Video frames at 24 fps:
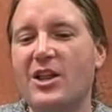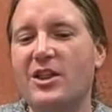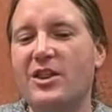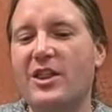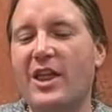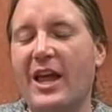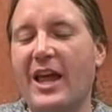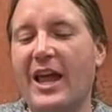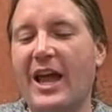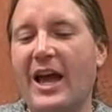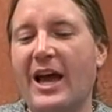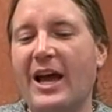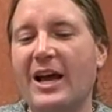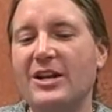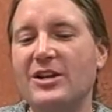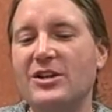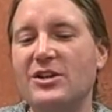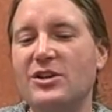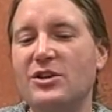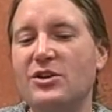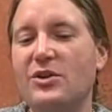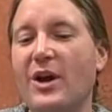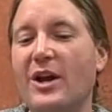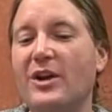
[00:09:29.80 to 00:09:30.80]
You
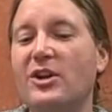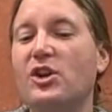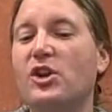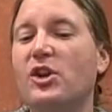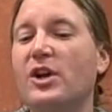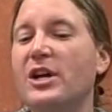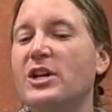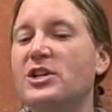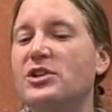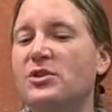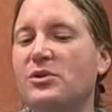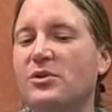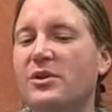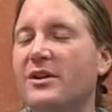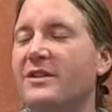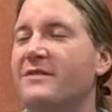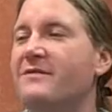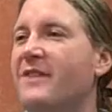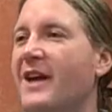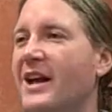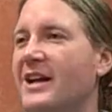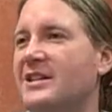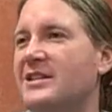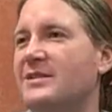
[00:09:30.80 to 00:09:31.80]
had glacial
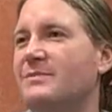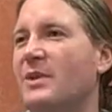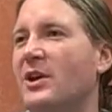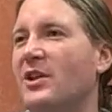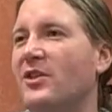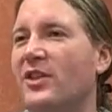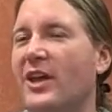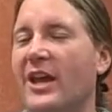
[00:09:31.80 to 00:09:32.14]
advancement.